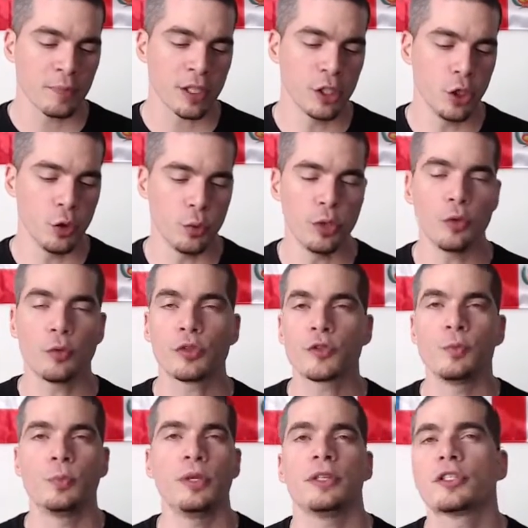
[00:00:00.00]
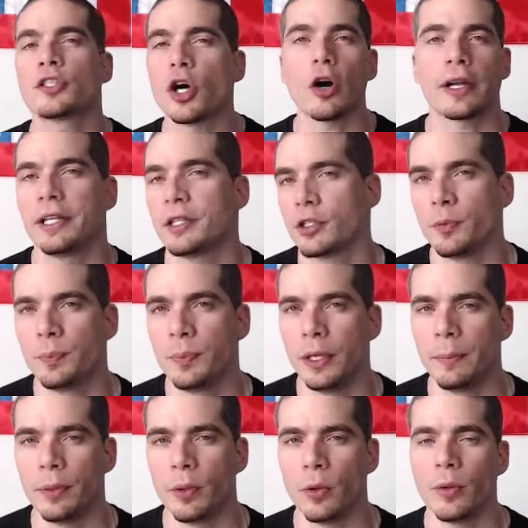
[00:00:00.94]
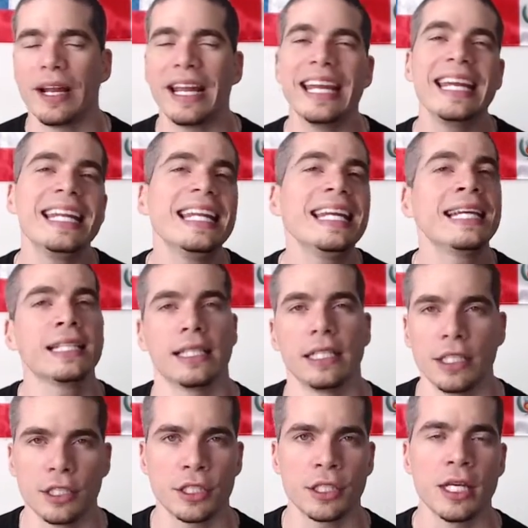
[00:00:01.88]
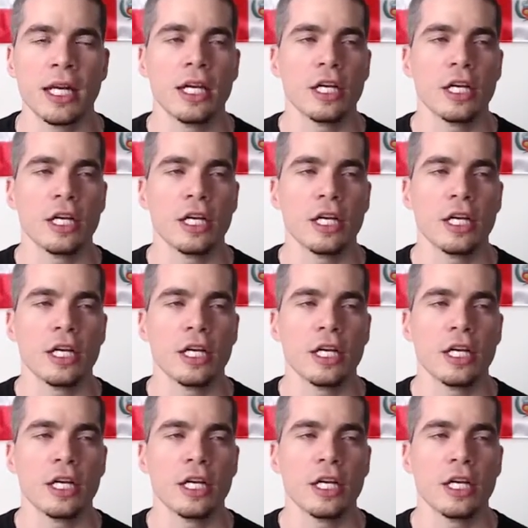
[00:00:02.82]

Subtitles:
you will be talking to people in English.